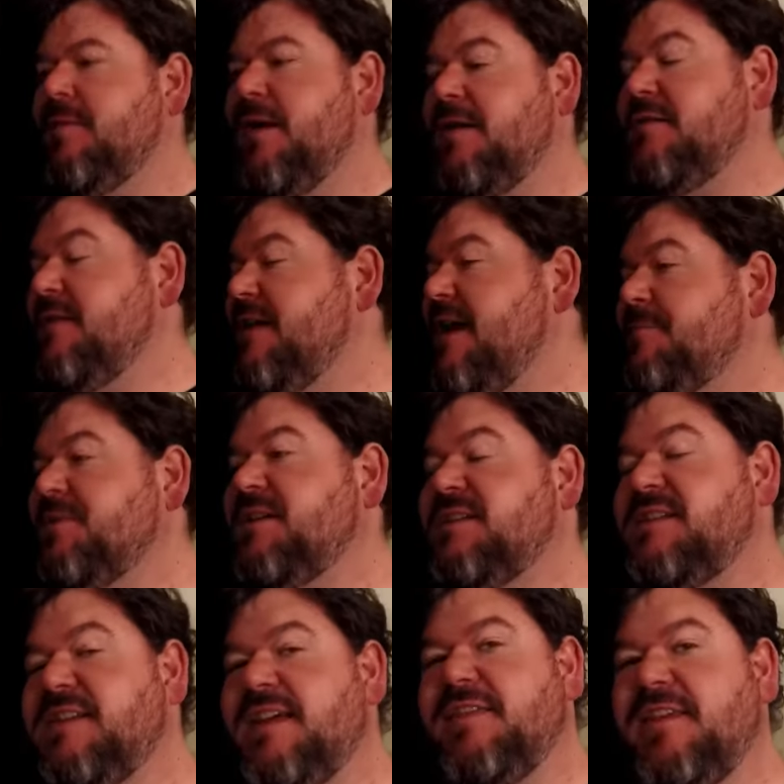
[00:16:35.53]
Other than that, I'm going to
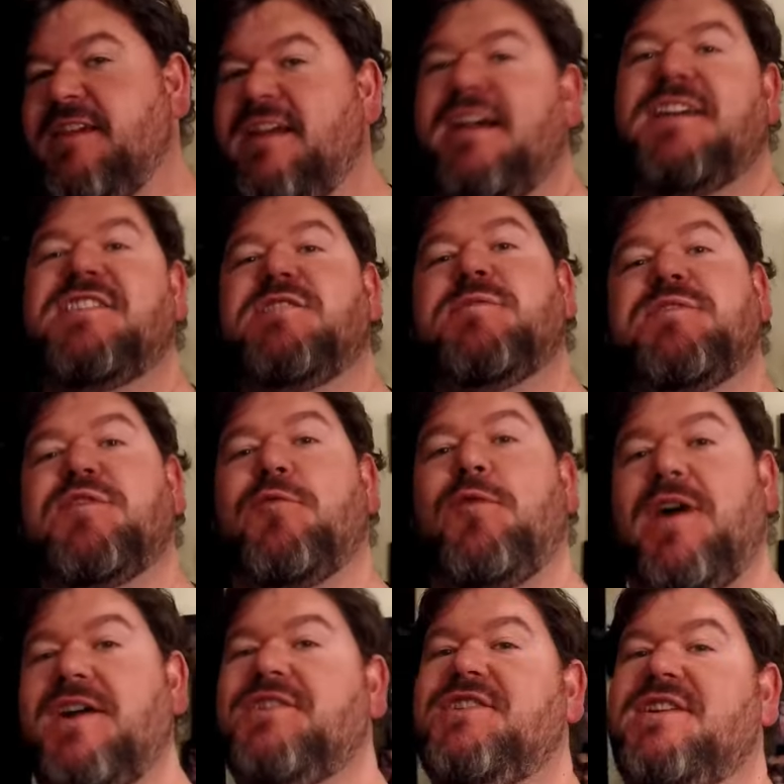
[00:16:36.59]
say thank you guys so much for
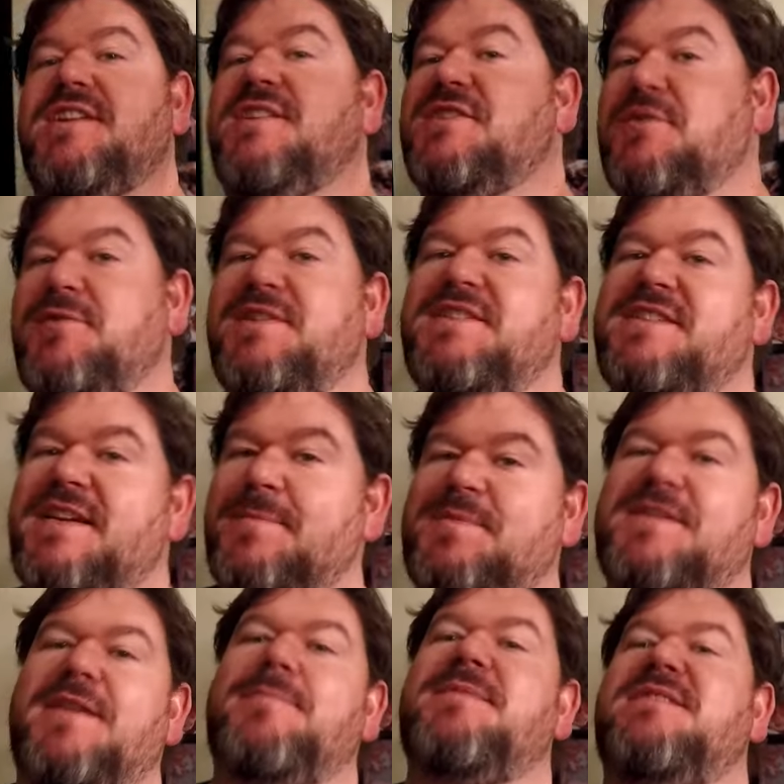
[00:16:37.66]
watching, and as always,
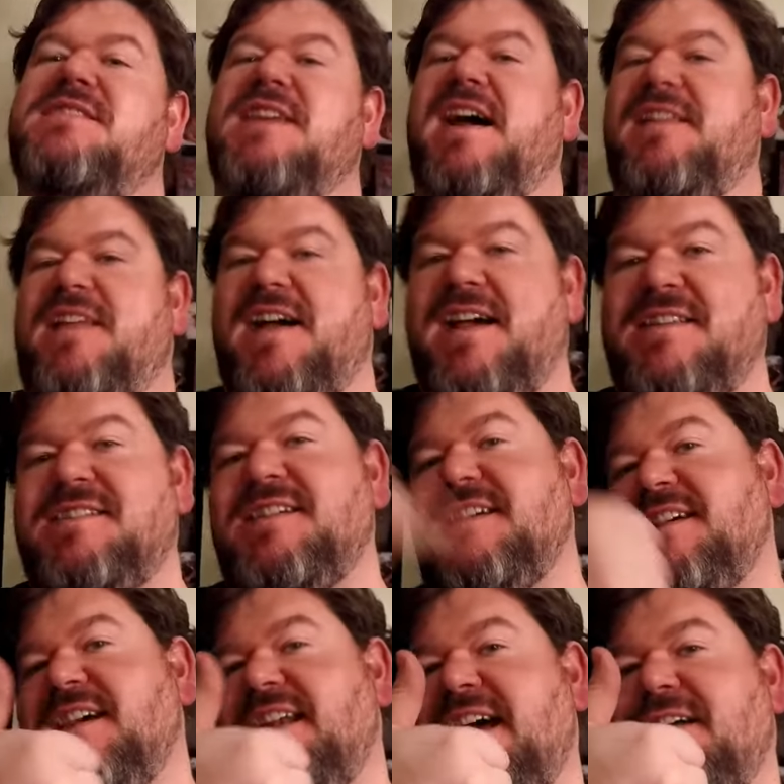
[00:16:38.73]
tips up, tight lines,
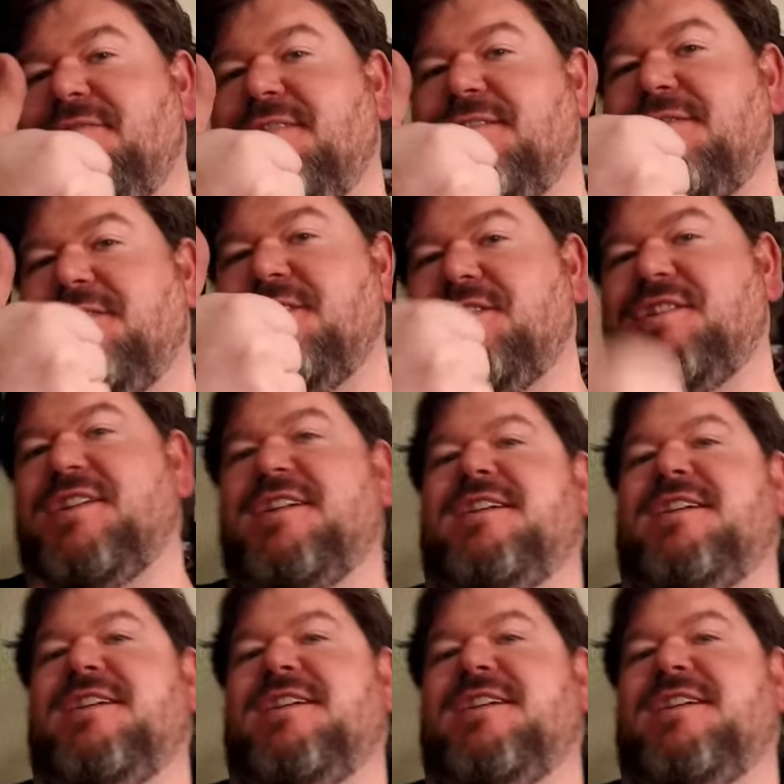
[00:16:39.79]
and have fun fishing.